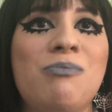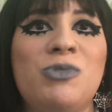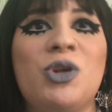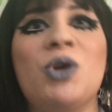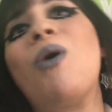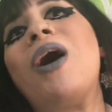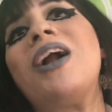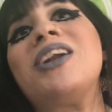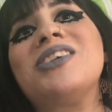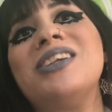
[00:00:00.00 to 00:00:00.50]
you're
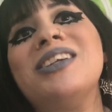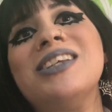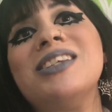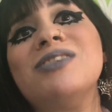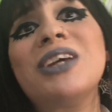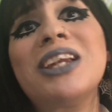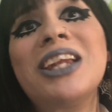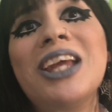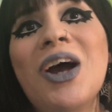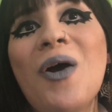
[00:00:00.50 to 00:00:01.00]
watching this
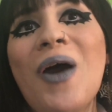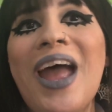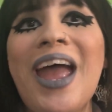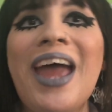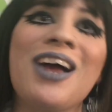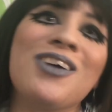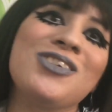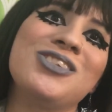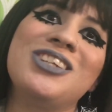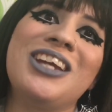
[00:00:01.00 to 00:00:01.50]
video,
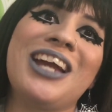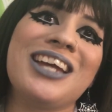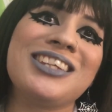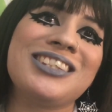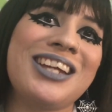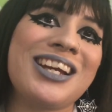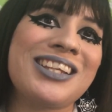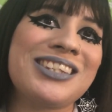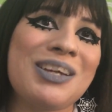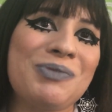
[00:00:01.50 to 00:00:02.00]
and I'll see you guys
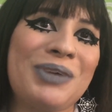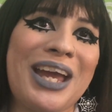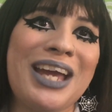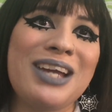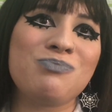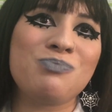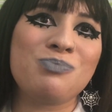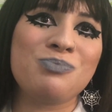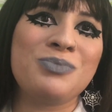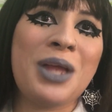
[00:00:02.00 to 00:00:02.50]
next time.
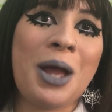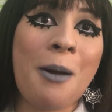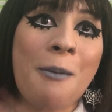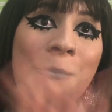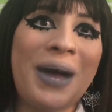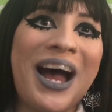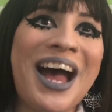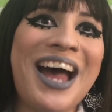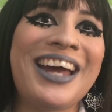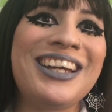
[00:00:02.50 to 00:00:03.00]
Okay,
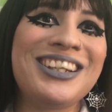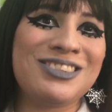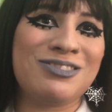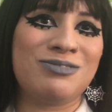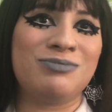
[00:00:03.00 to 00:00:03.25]
bye.